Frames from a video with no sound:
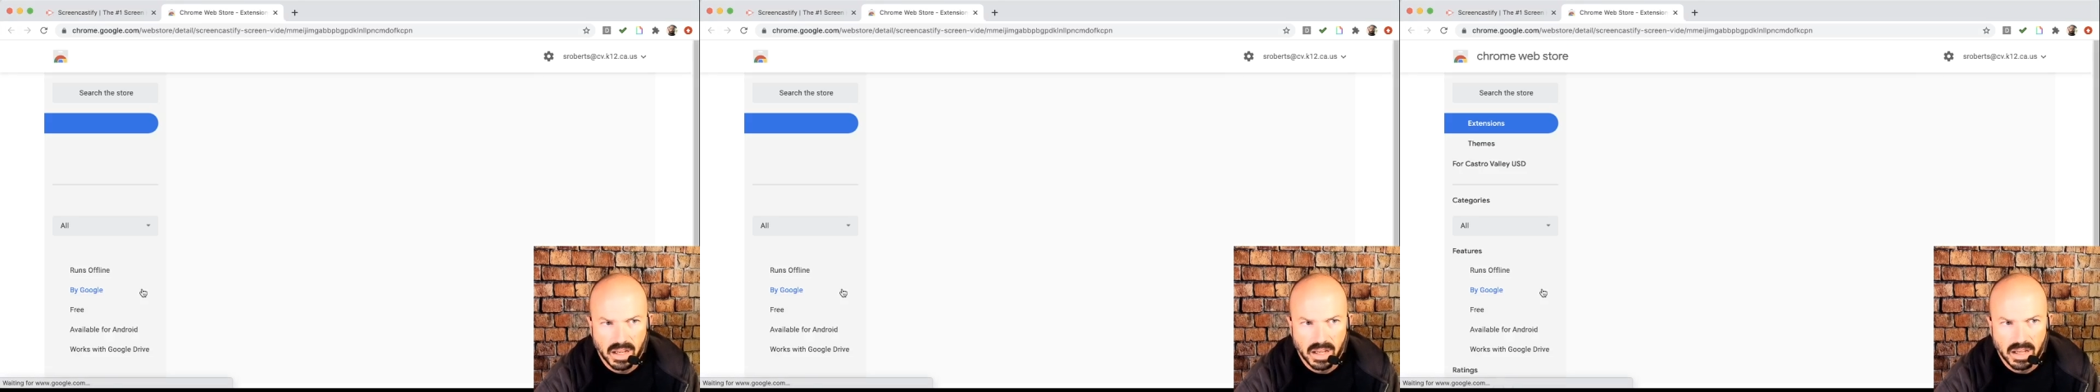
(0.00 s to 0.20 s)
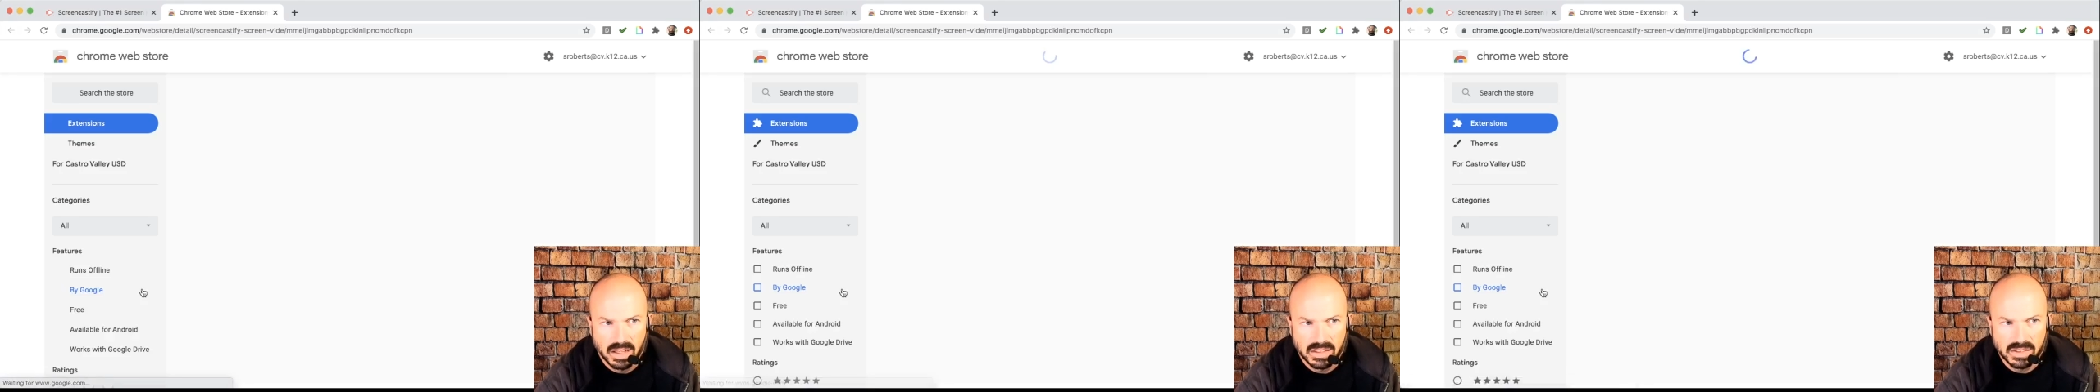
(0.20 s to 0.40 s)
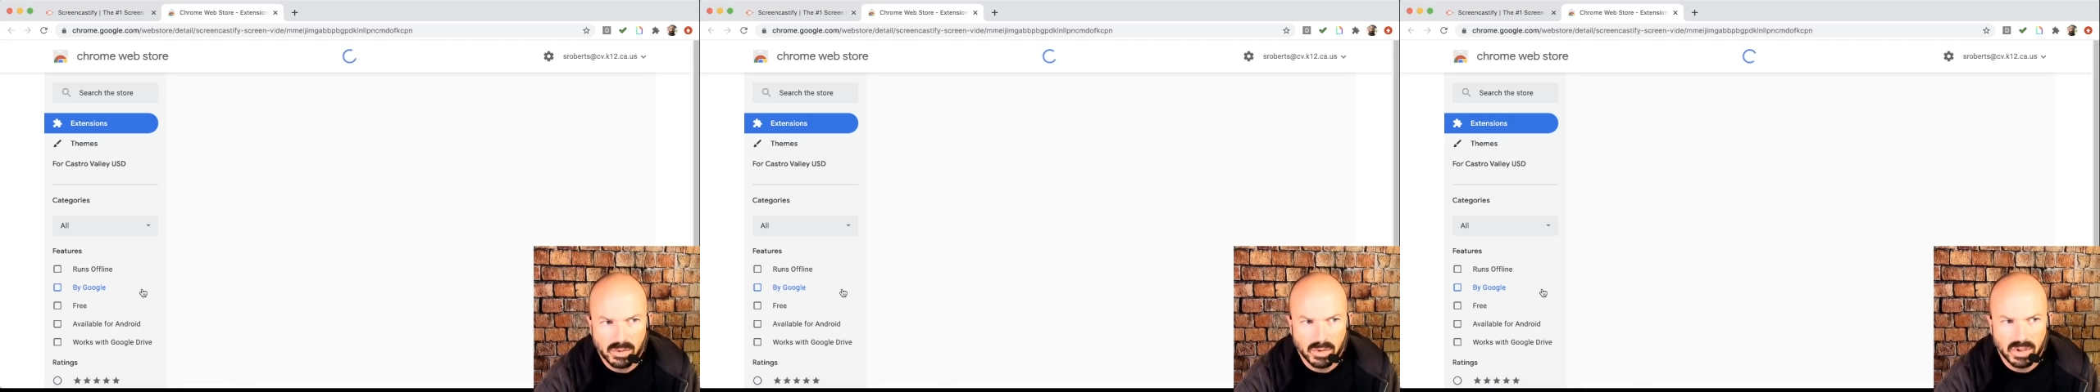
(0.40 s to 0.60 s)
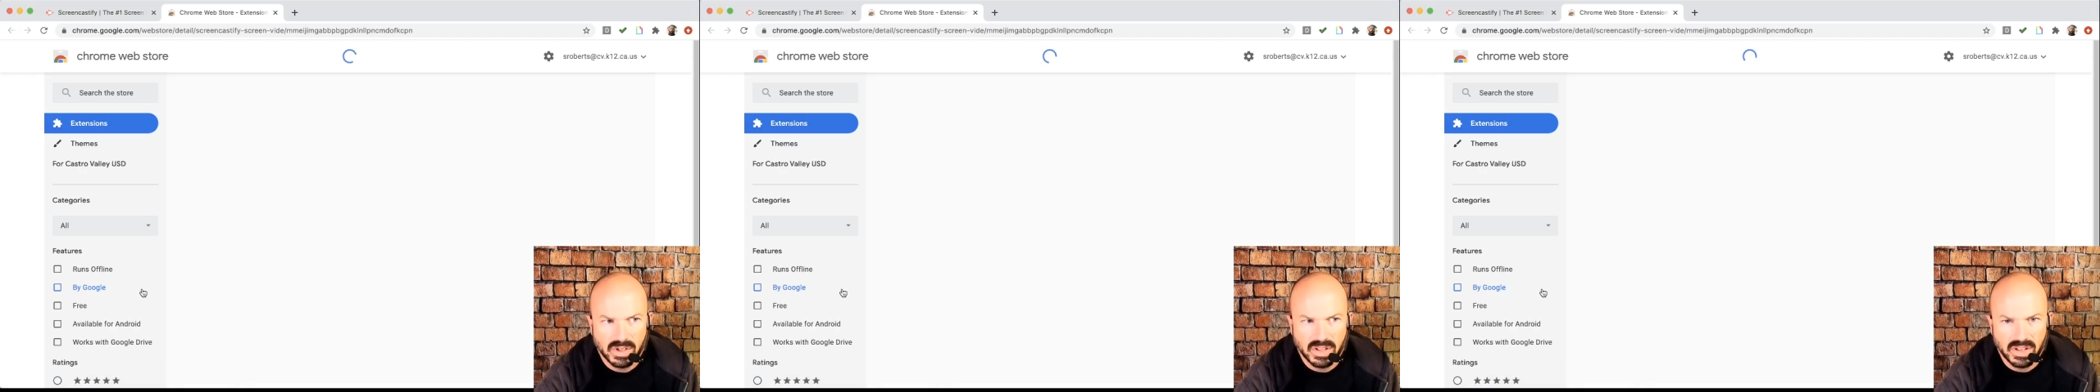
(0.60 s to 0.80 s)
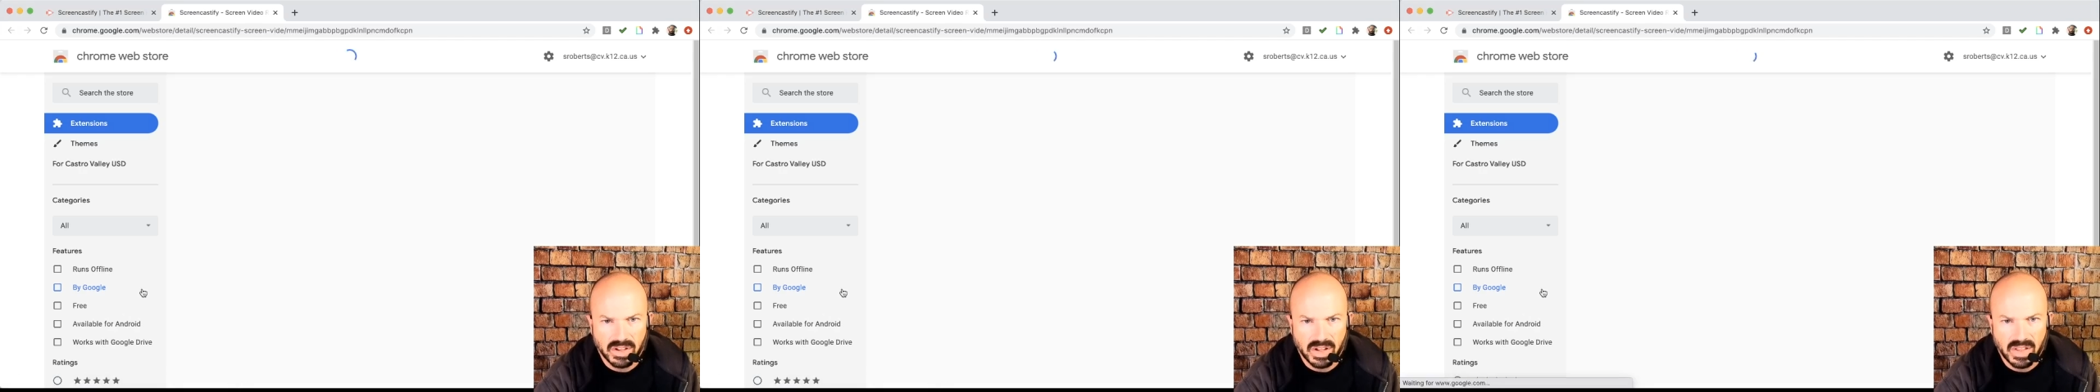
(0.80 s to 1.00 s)
So we're going to
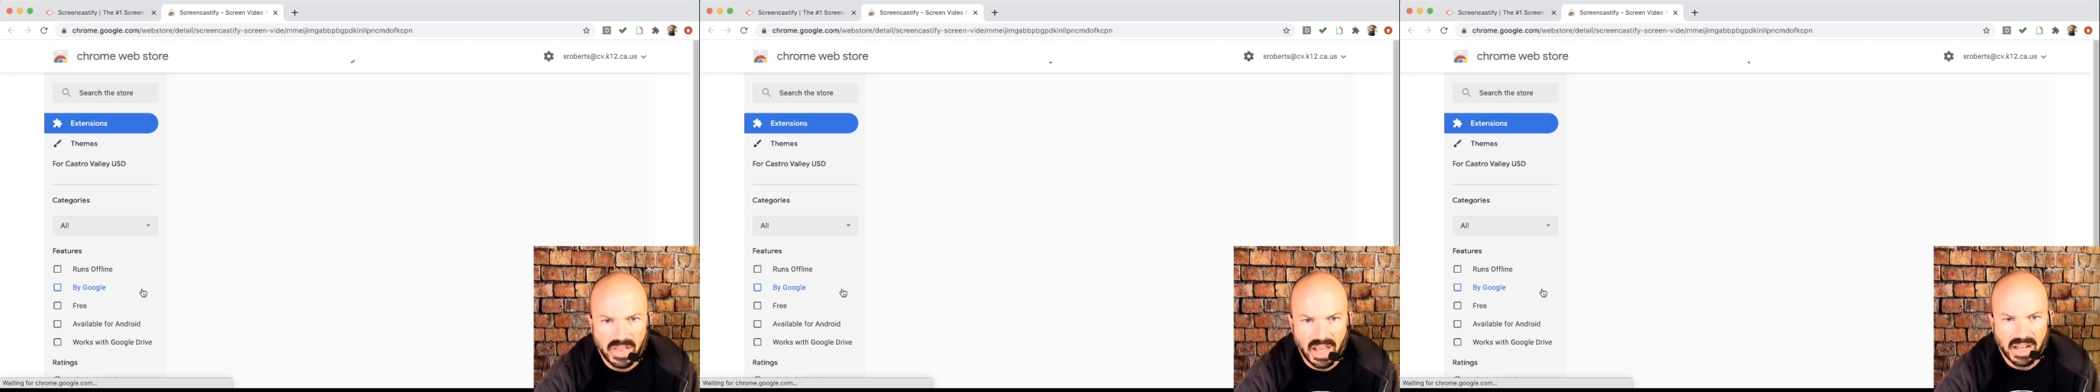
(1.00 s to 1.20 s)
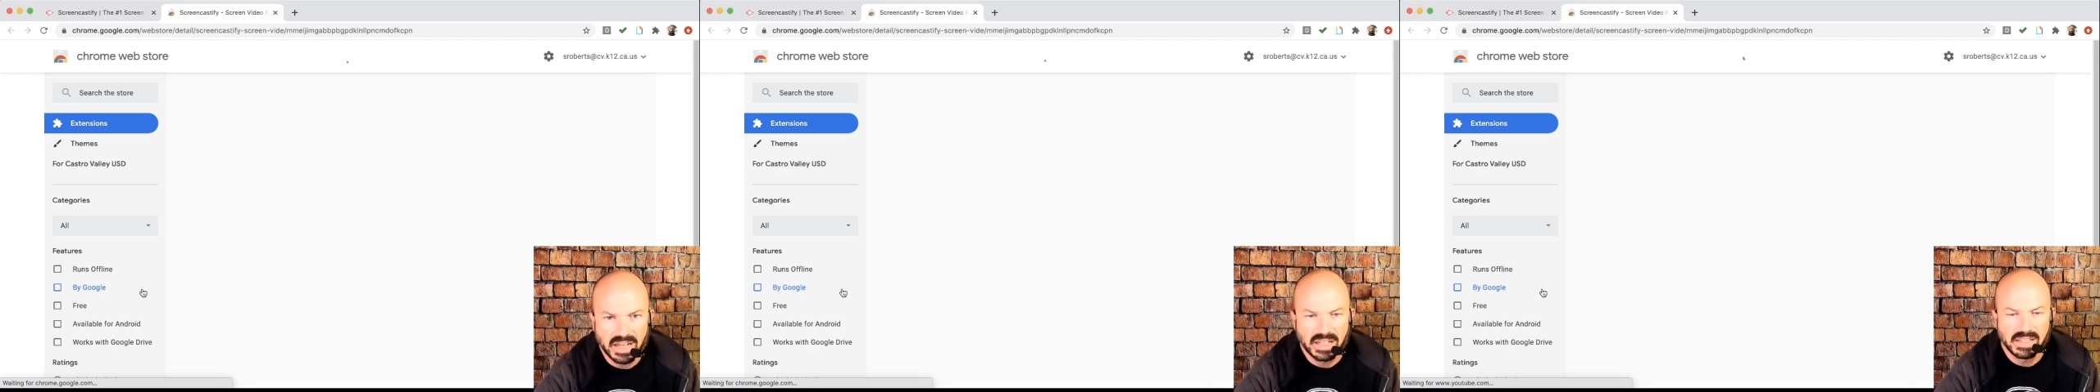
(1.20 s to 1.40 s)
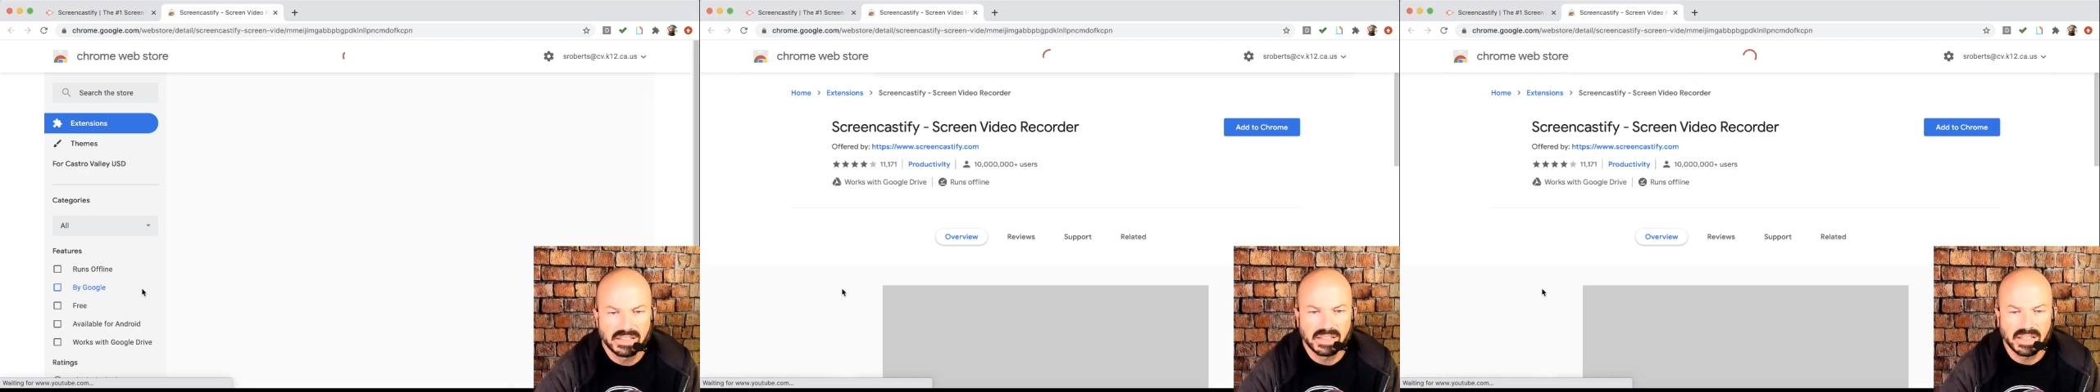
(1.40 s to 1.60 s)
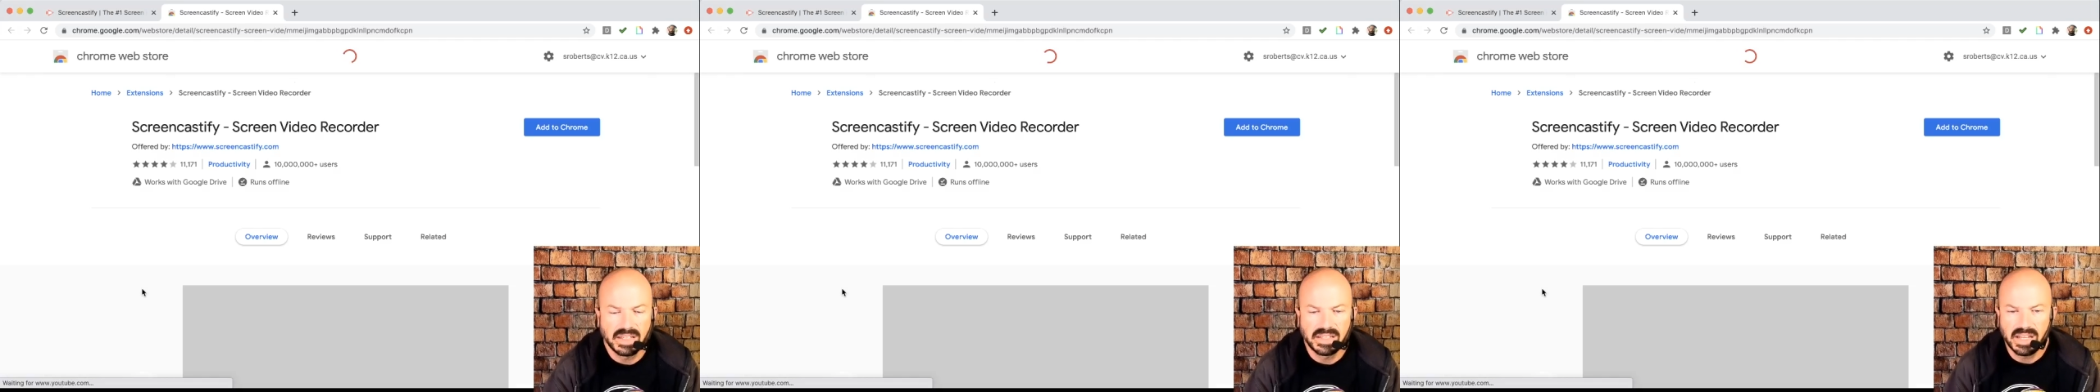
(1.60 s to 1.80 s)
click on that, and it's going